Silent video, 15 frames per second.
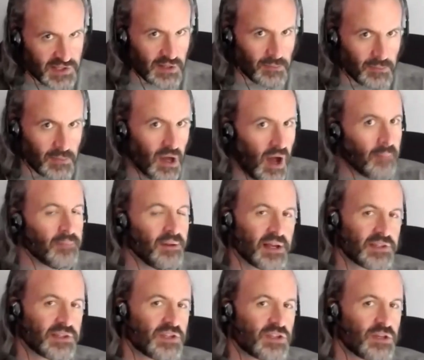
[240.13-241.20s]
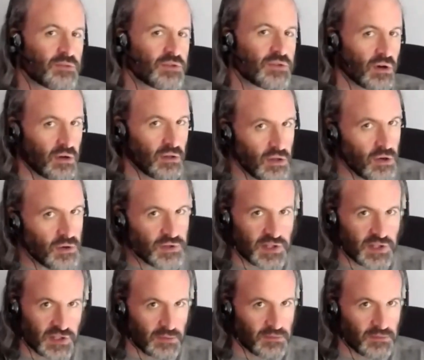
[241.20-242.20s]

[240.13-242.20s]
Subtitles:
Complex systems are closed systems.